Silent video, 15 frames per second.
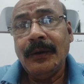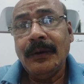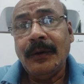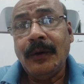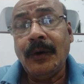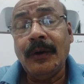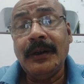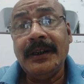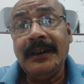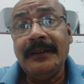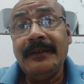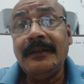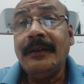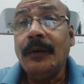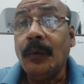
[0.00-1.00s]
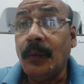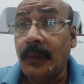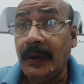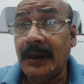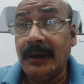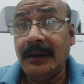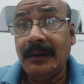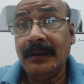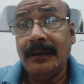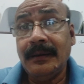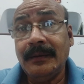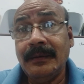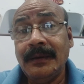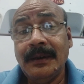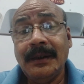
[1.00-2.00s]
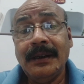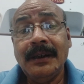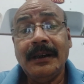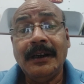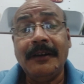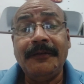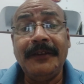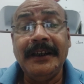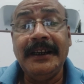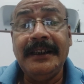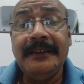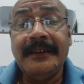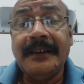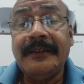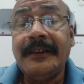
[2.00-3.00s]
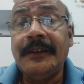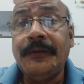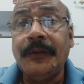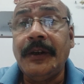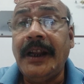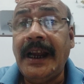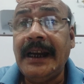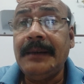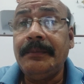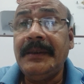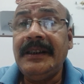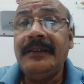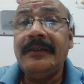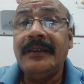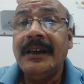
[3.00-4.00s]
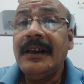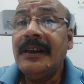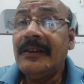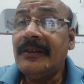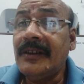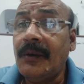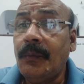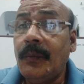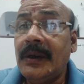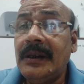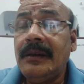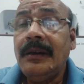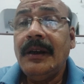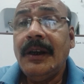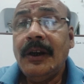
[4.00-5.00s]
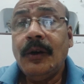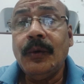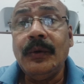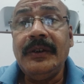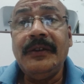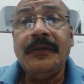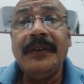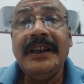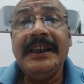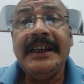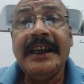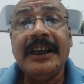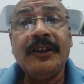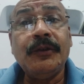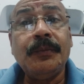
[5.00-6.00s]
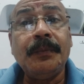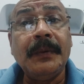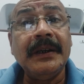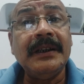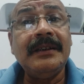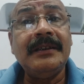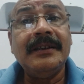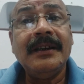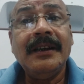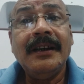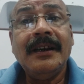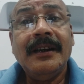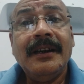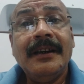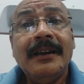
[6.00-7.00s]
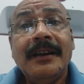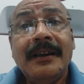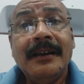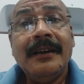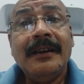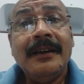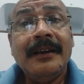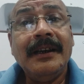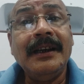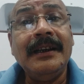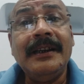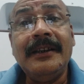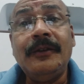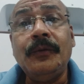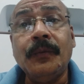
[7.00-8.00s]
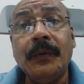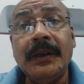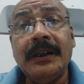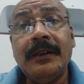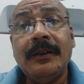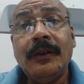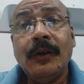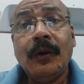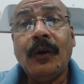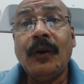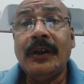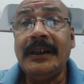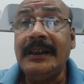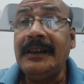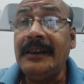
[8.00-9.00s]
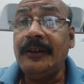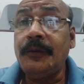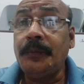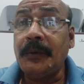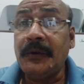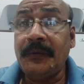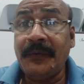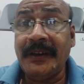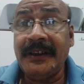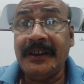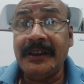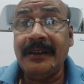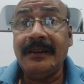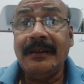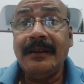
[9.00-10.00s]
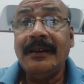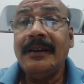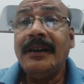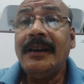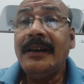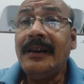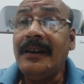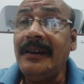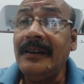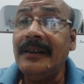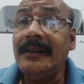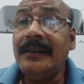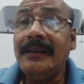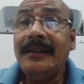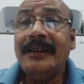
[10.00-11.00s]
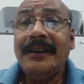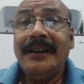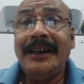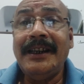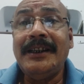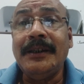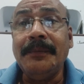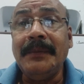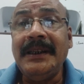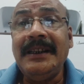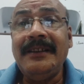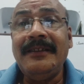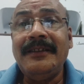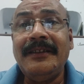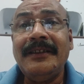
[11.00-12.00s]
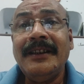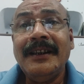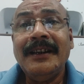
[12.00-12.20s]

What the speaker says: or his work. A fairly successful hand means someone who is very expert in his work or in his profession. Here it means